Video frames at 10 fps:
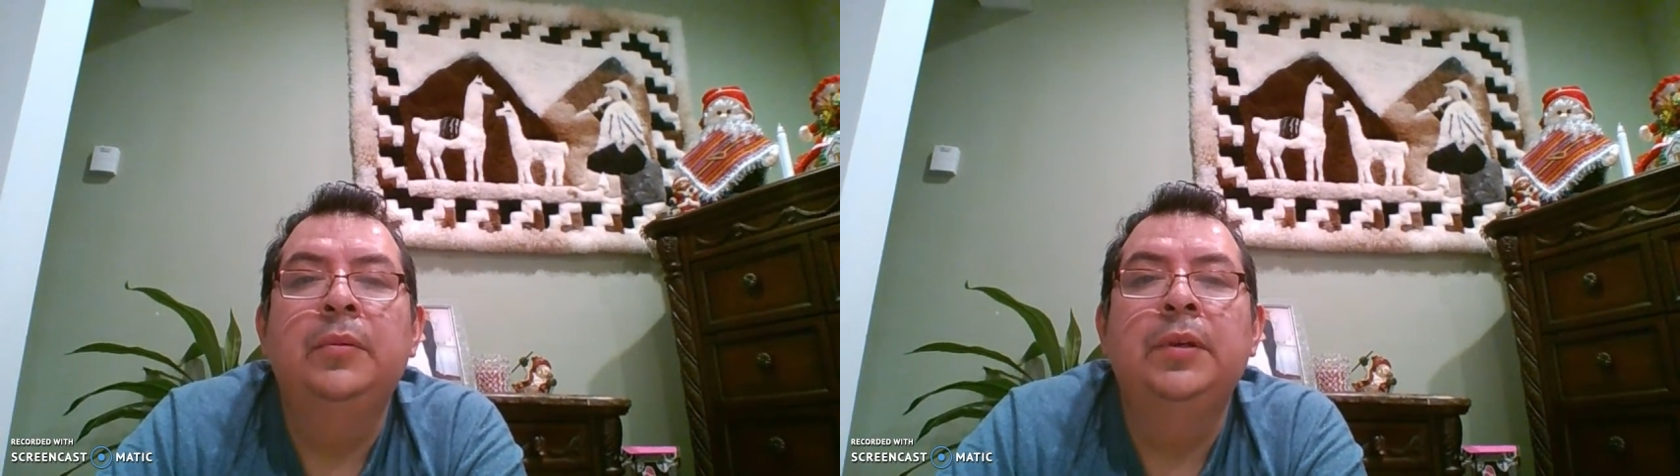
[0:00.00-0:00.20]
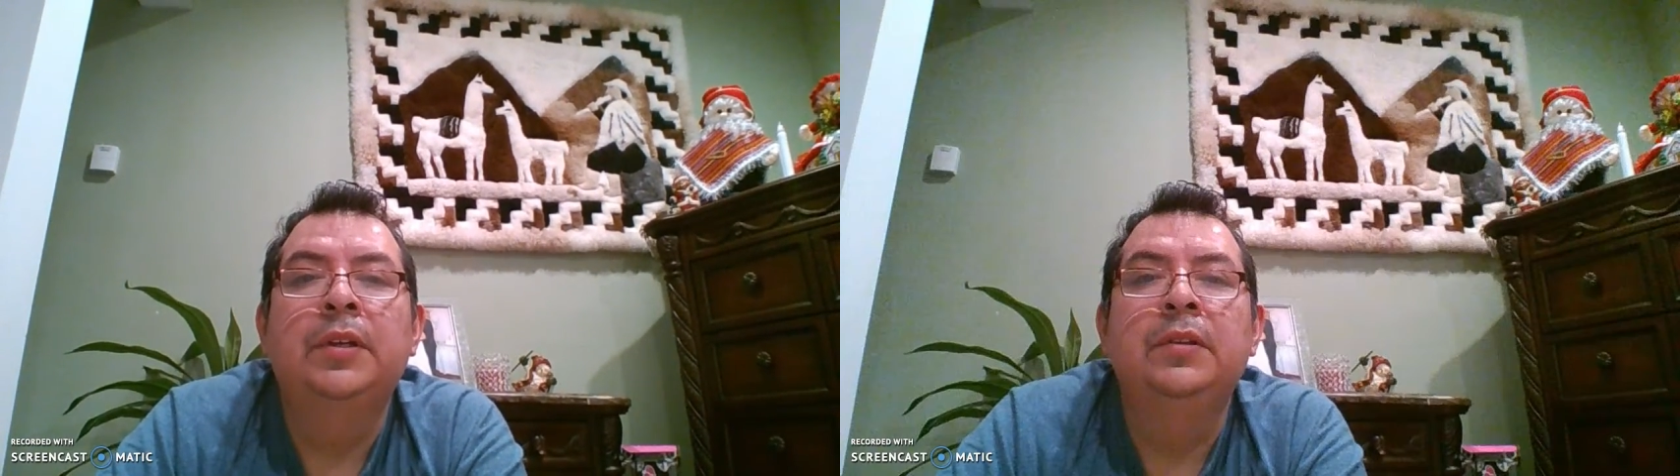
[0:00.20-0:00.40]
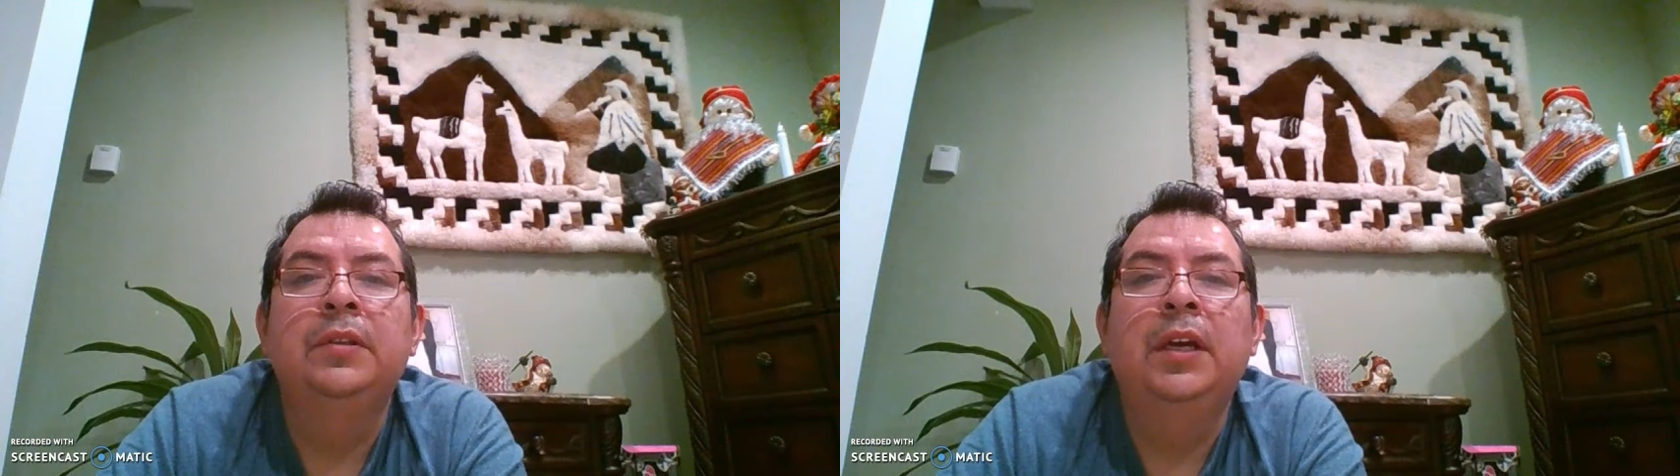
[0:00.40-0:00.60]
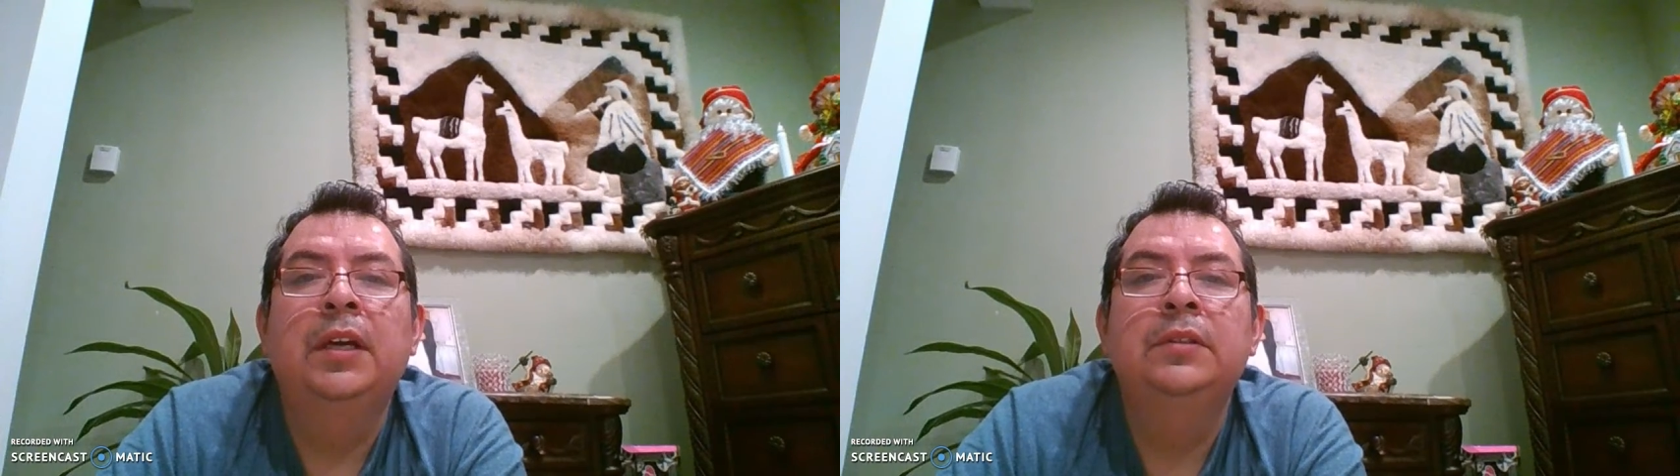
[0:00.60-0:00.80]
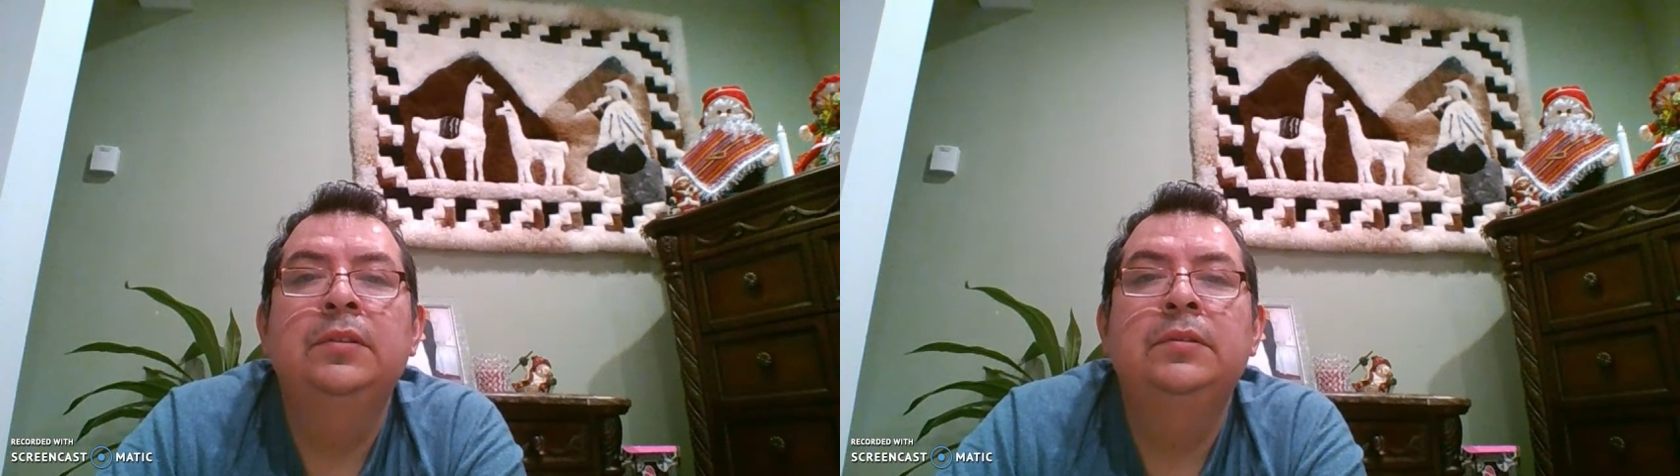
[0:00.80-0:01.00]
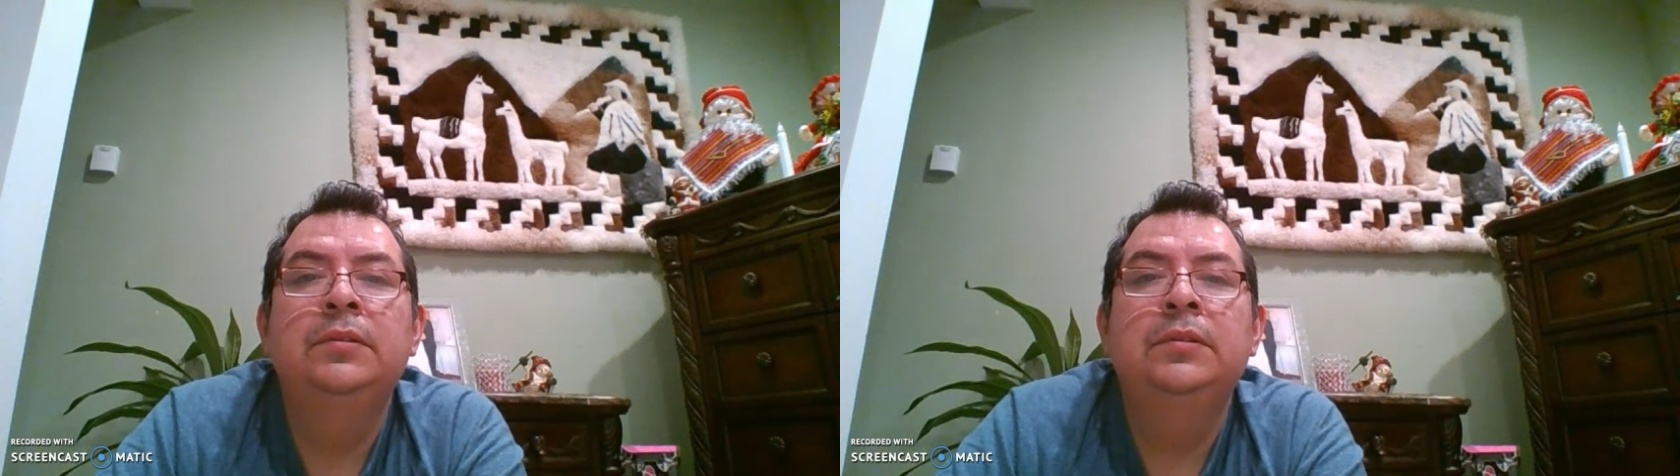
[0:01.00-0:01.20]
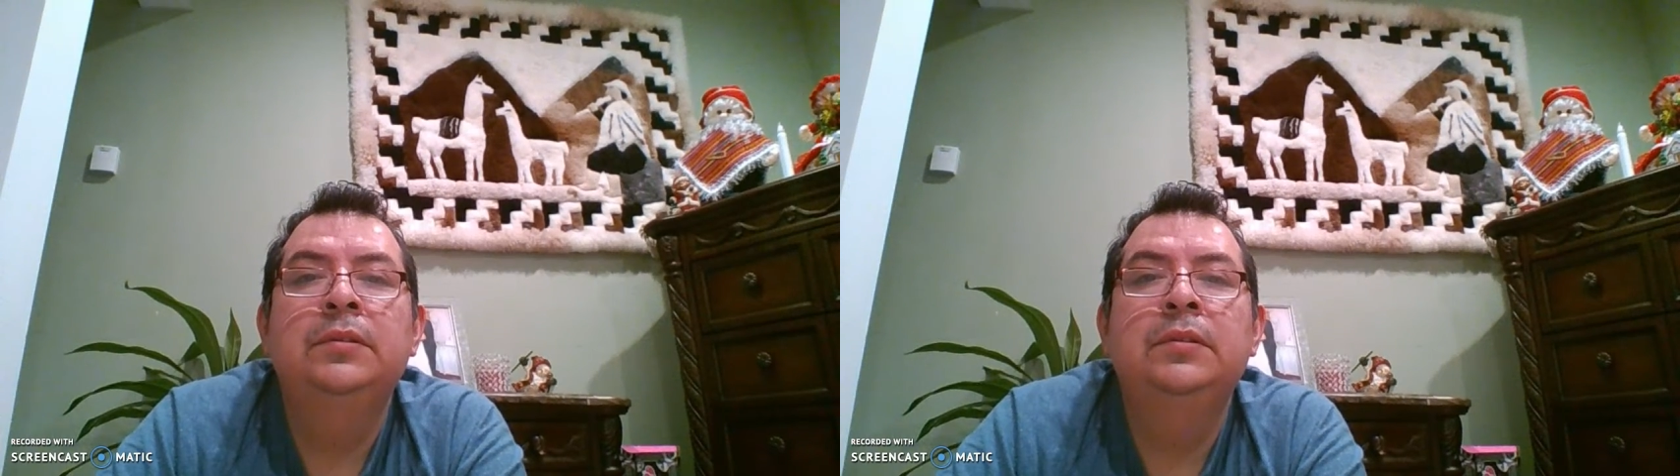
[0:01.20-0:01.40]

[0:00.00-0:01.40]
will contact you